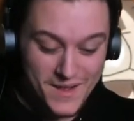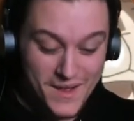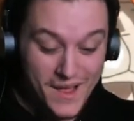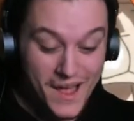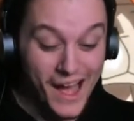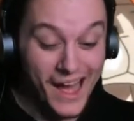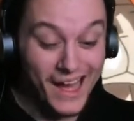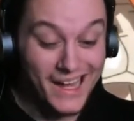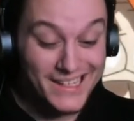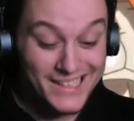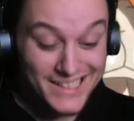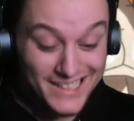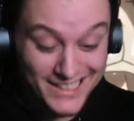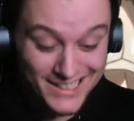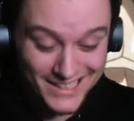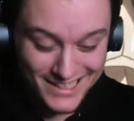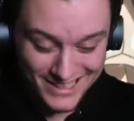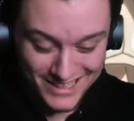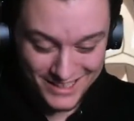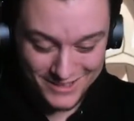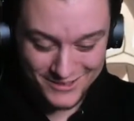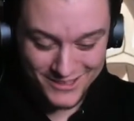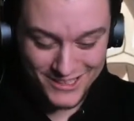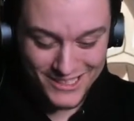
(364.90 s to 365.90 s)
I
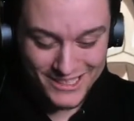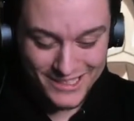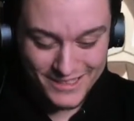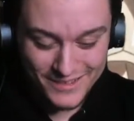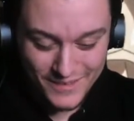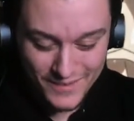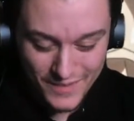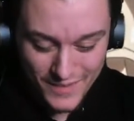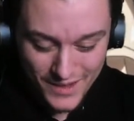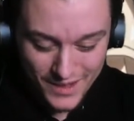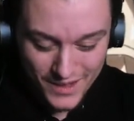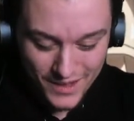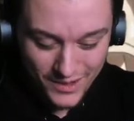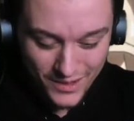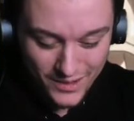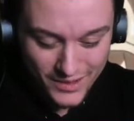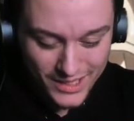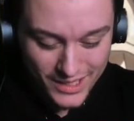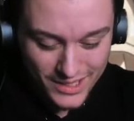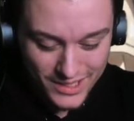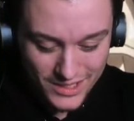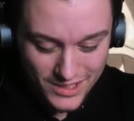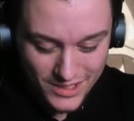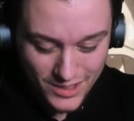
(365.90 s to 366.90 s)
needed that, right?
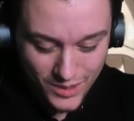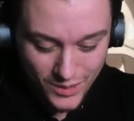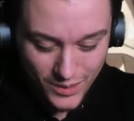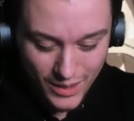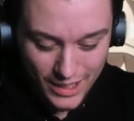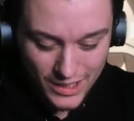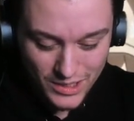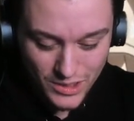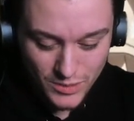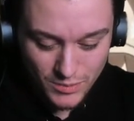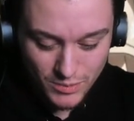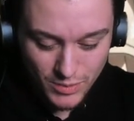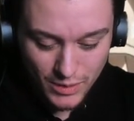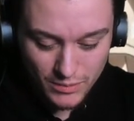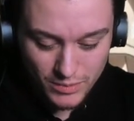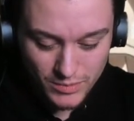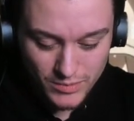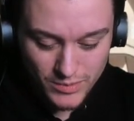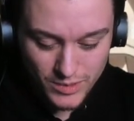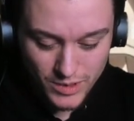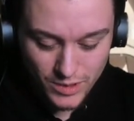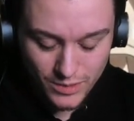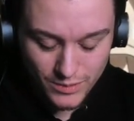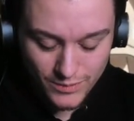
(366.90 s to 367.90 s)
Okay, so I should
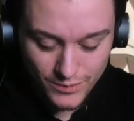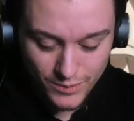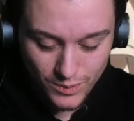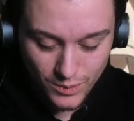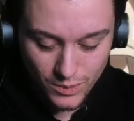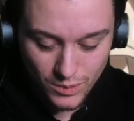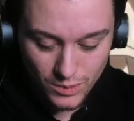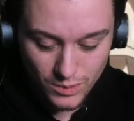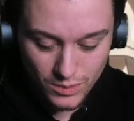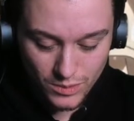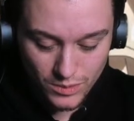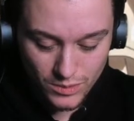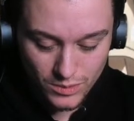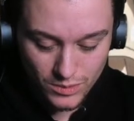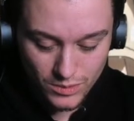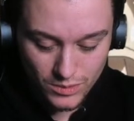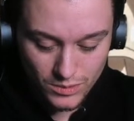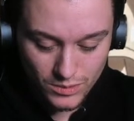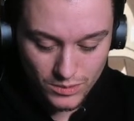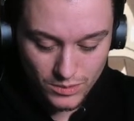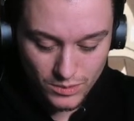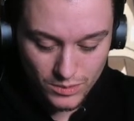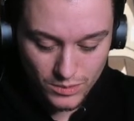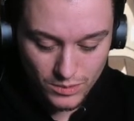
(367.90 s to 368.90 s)
probably go
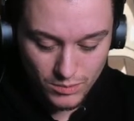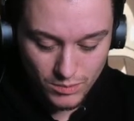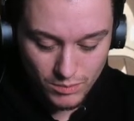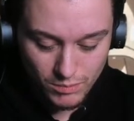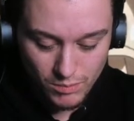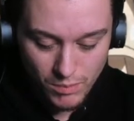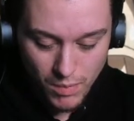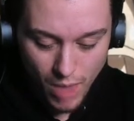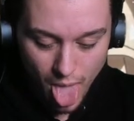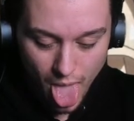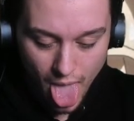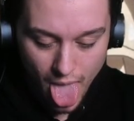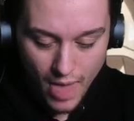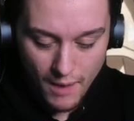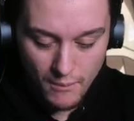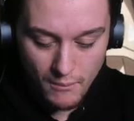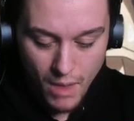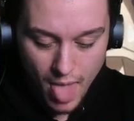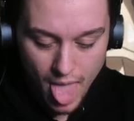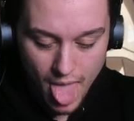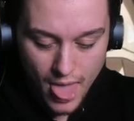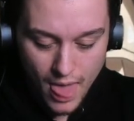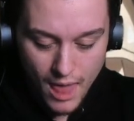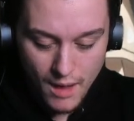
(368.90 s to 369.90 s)
for blah,
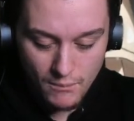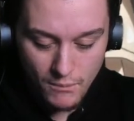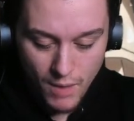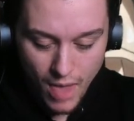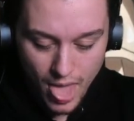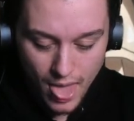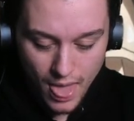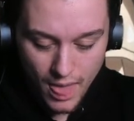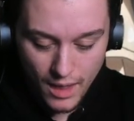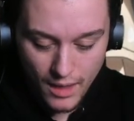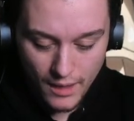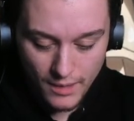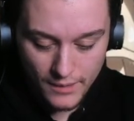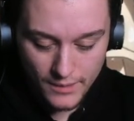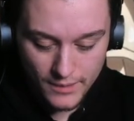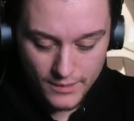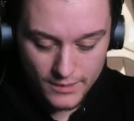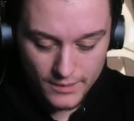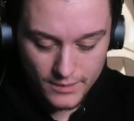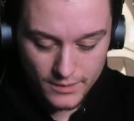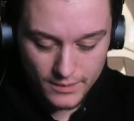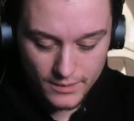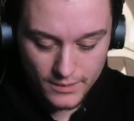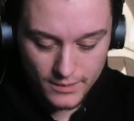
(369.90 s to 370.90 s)
blah, blah,
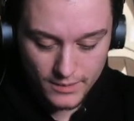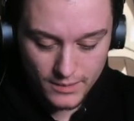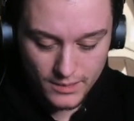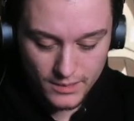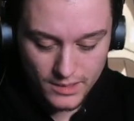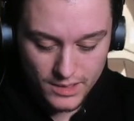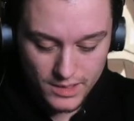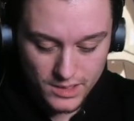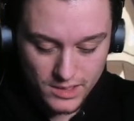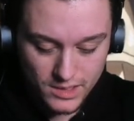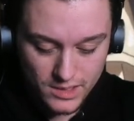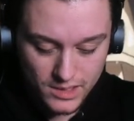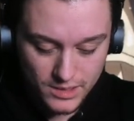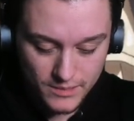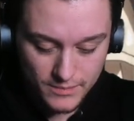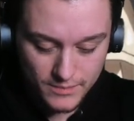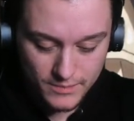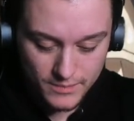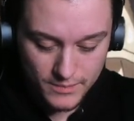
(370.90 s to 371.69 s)
this team.